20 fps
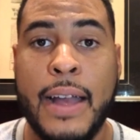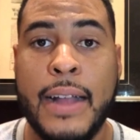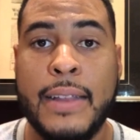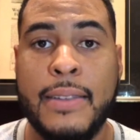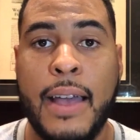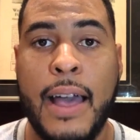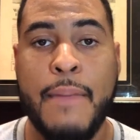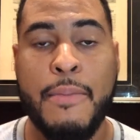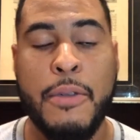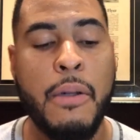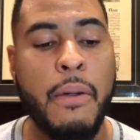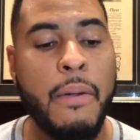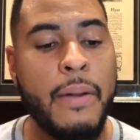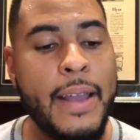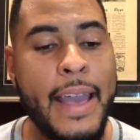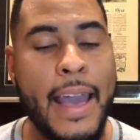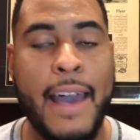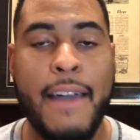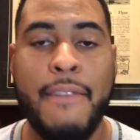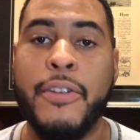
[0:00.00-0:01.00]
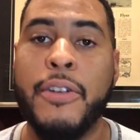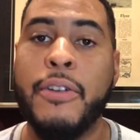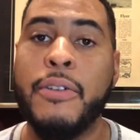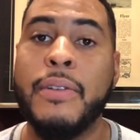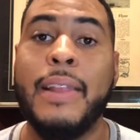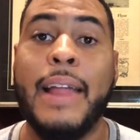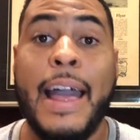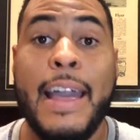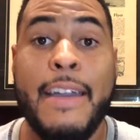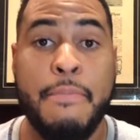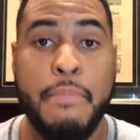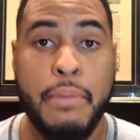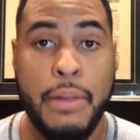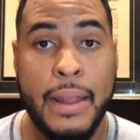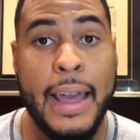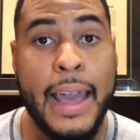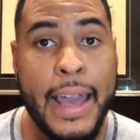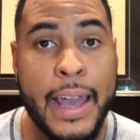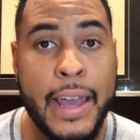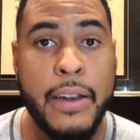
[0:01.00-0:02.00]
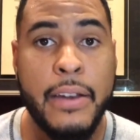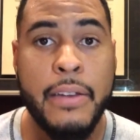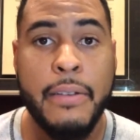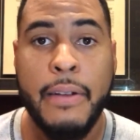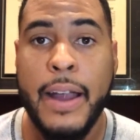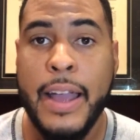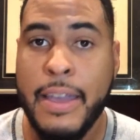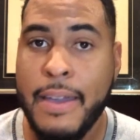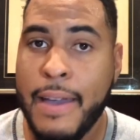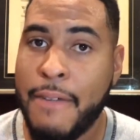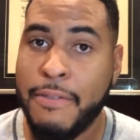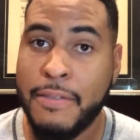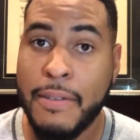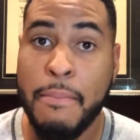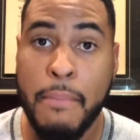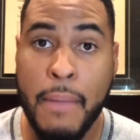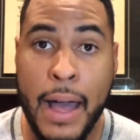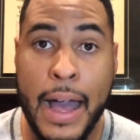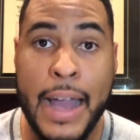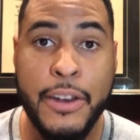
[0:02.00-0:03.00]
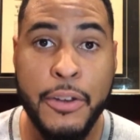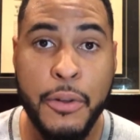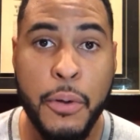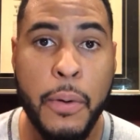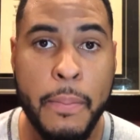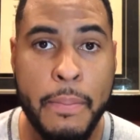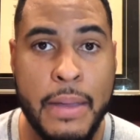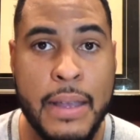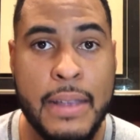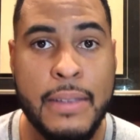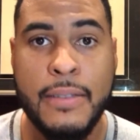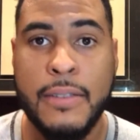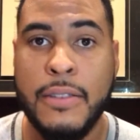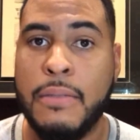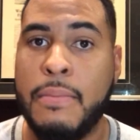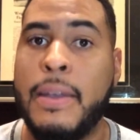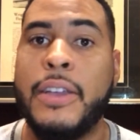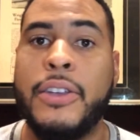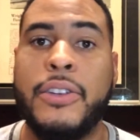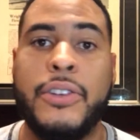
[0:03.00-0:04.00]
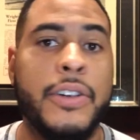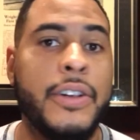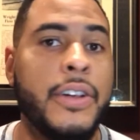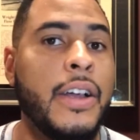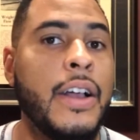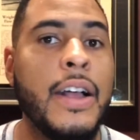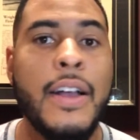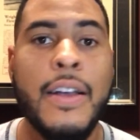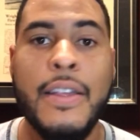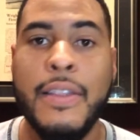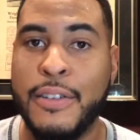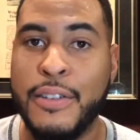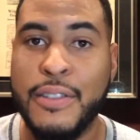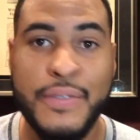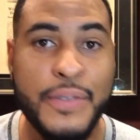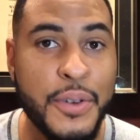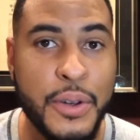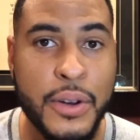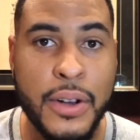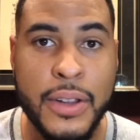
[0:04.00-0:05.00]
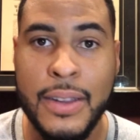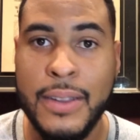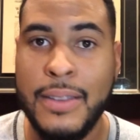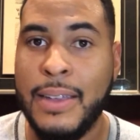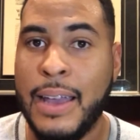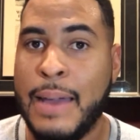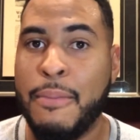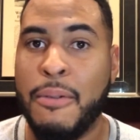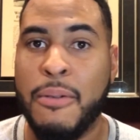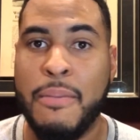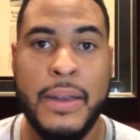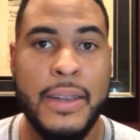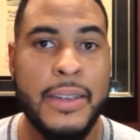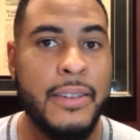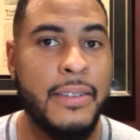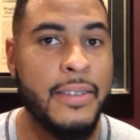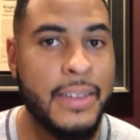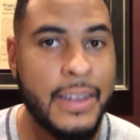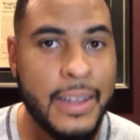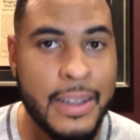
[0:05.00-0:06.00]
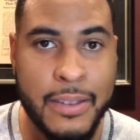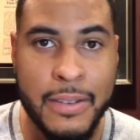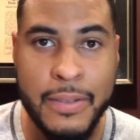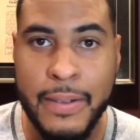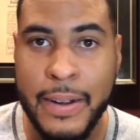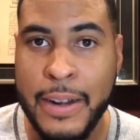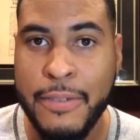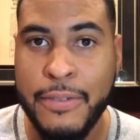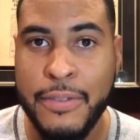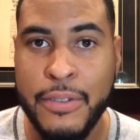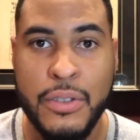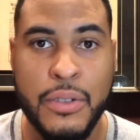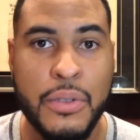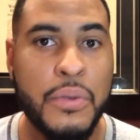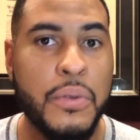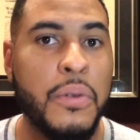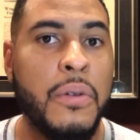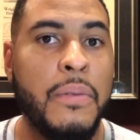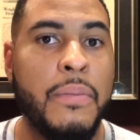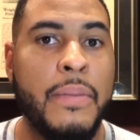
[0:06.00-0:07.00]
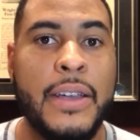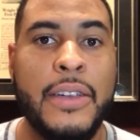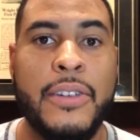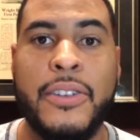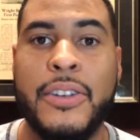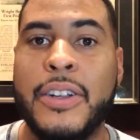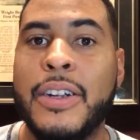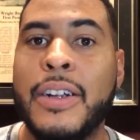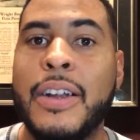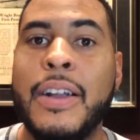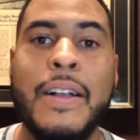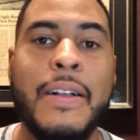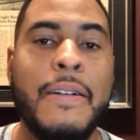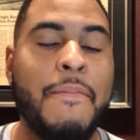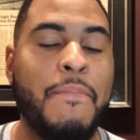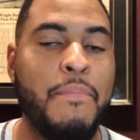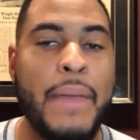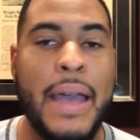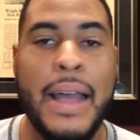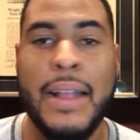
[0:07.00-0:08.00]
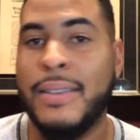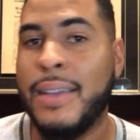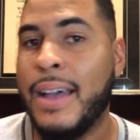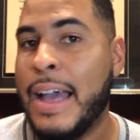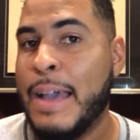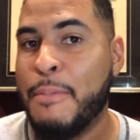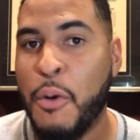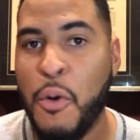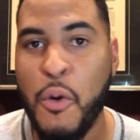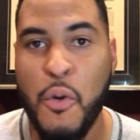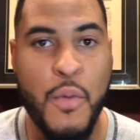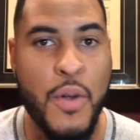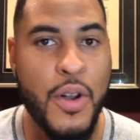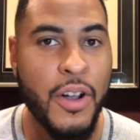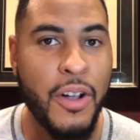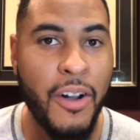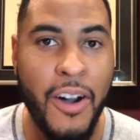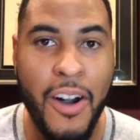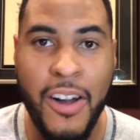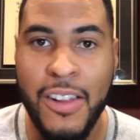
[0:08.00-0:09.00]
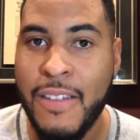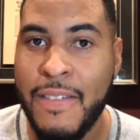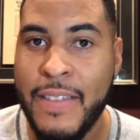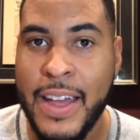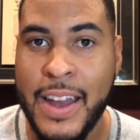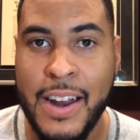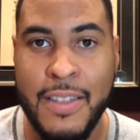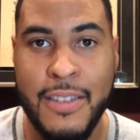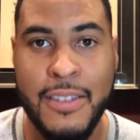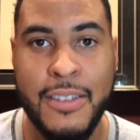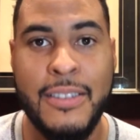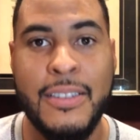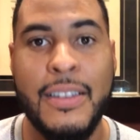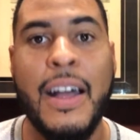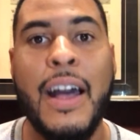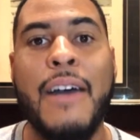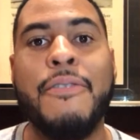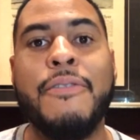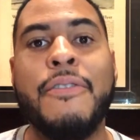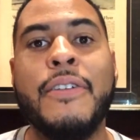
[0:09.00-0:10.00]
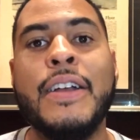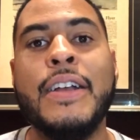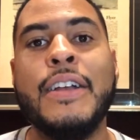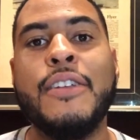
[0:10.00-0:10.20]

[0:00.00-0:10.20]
that time. You already have your life planned, right? You have to mind your business, make sure there's food on the table, make sure kids are ready for school, make sure bedtime, homework, all of that other stuff.